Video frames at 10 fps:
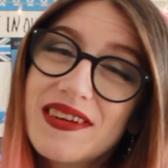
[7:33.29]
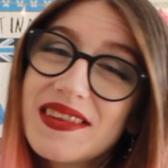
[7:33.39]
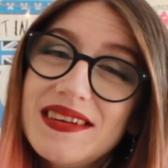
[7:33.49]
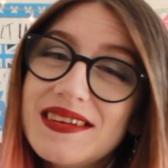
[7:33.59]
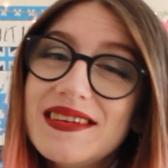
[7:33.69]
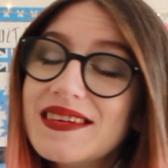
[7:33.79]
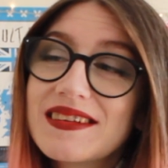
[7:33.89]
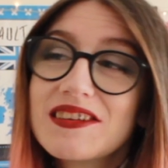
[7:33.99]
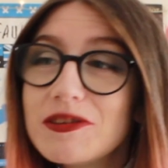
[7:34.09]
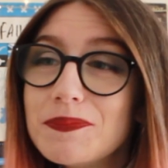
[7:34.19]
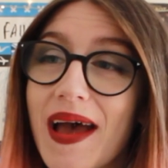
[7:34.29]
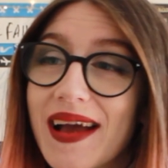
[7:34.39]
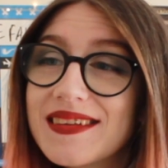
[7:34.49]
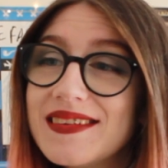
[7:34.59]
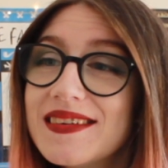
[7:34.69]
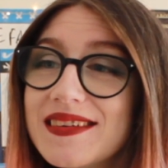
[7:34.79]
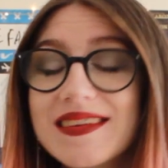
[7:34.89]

really didn't expect